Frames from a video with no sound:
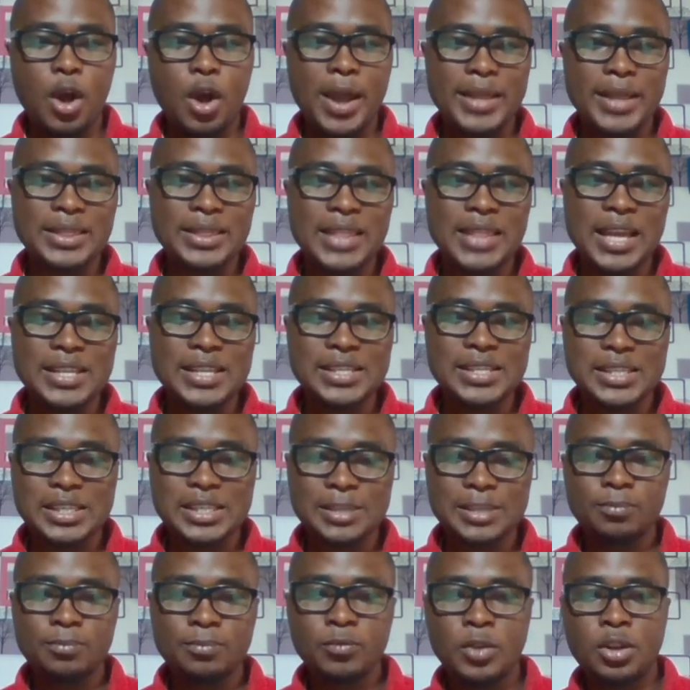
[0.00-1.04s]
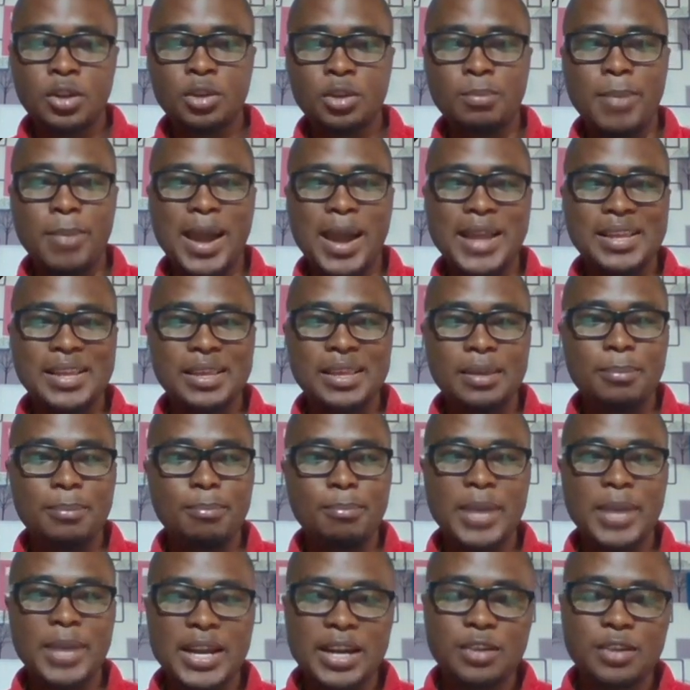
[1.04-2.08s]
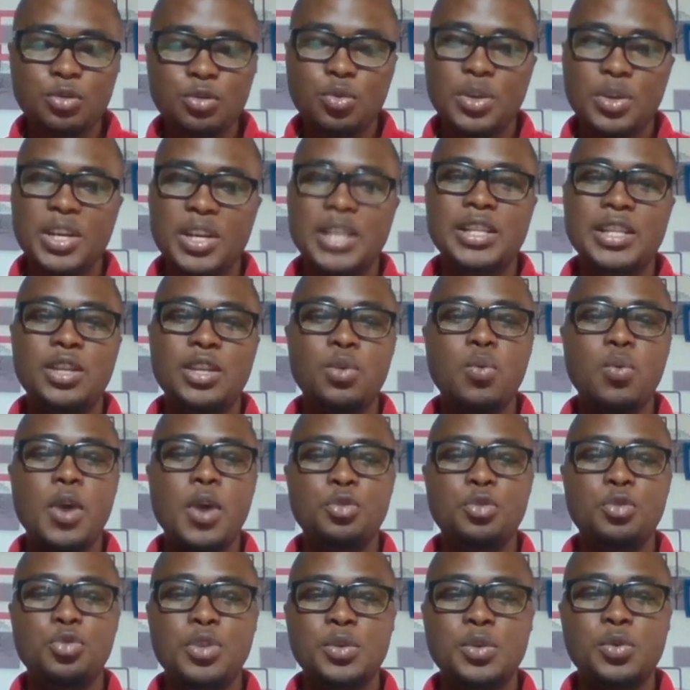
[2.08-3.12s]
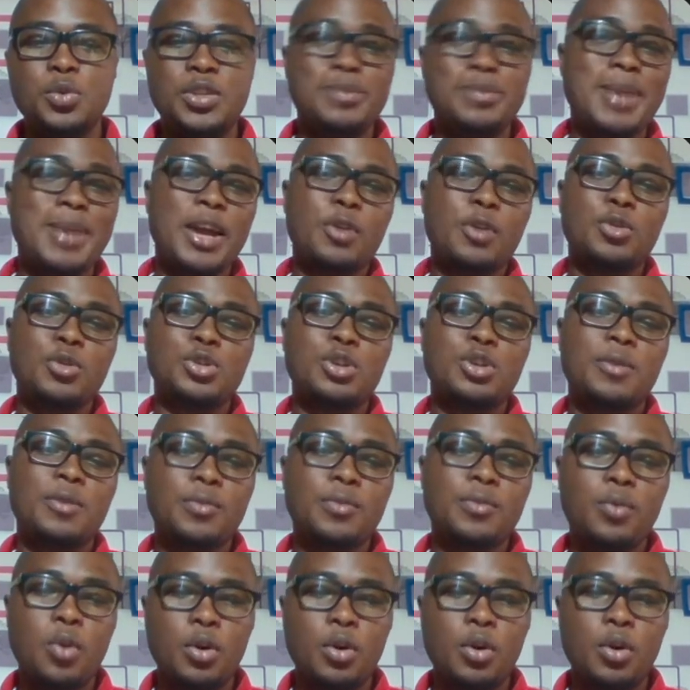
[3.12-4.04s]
or a test by merely doing it the way you do it with Microsoft